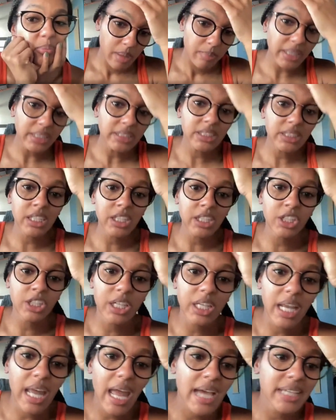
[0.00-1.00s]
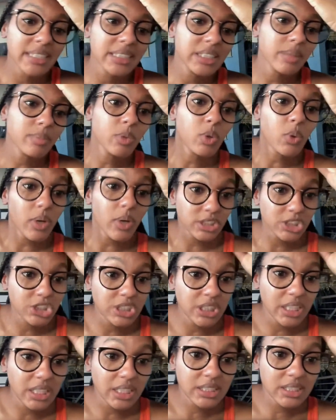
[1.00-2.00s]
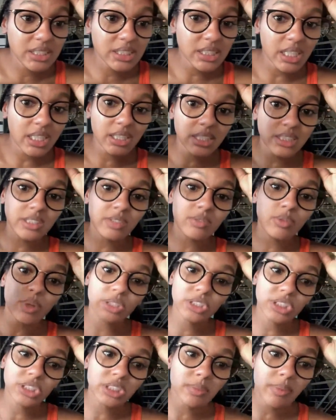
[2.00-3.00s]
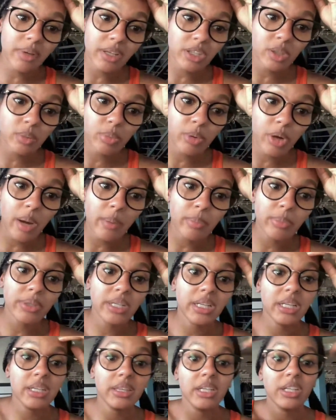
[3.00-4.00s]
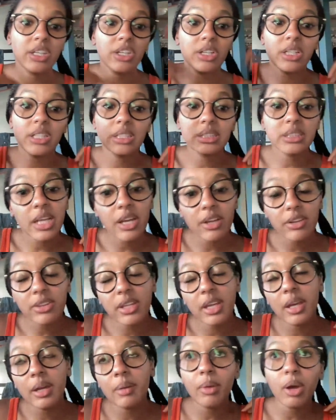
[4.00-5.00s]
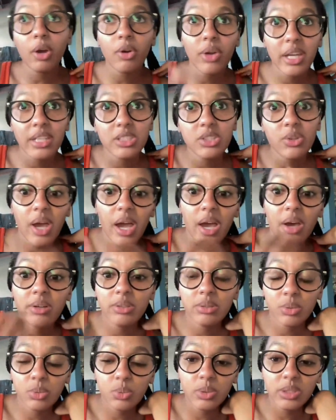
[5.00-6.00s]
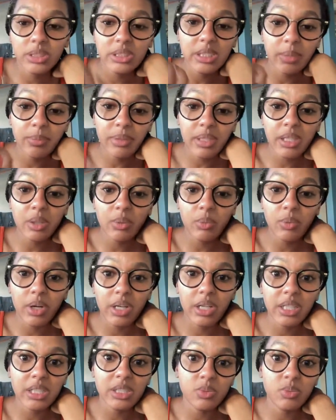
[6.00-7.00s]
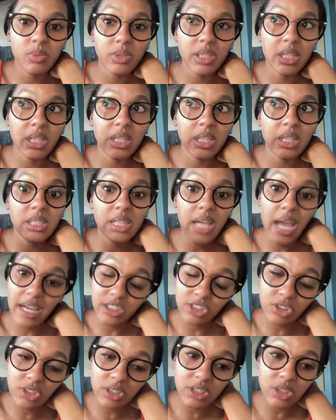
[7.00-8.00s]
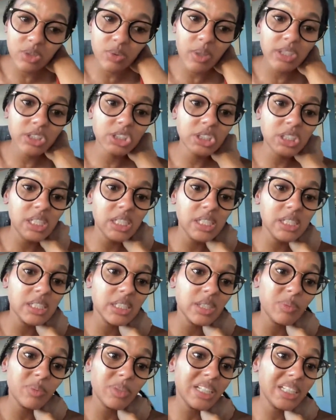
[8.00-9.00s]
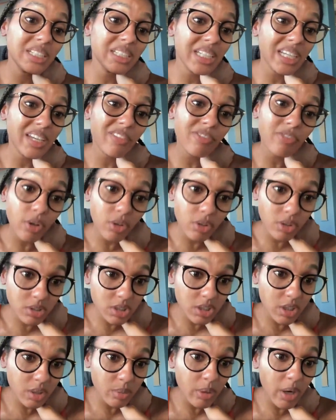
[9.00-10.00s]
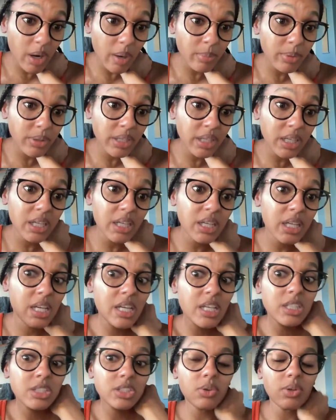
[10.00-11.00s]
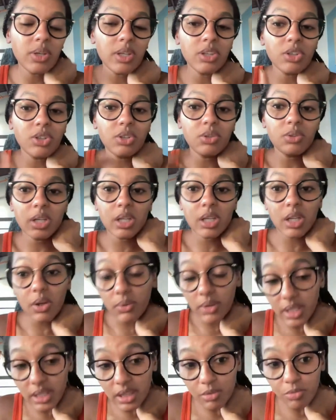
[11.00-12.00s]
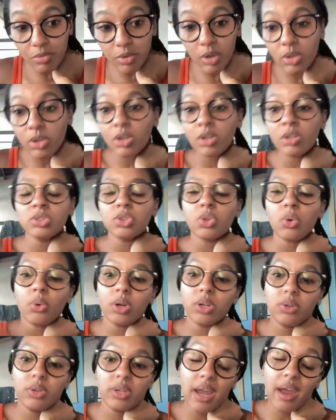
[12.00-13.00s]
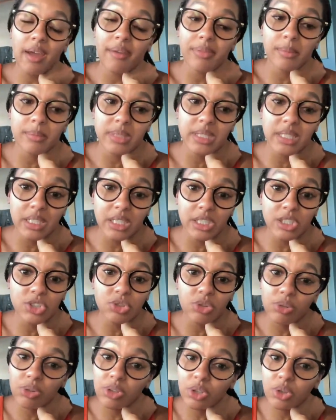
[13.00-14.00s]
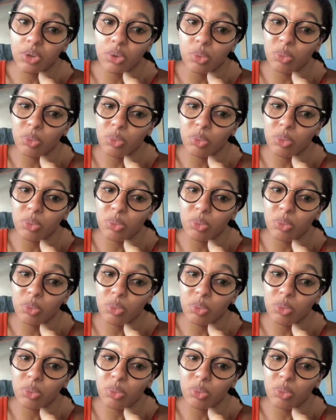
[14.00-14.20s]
Basically, you're going to ask them questions, a list of questions about their property. Then you're going to tell them, okay, so how we typically work is we need to ask you these questions and we need to get photos on your property. So either you can go get the photos or you can have them send it to you.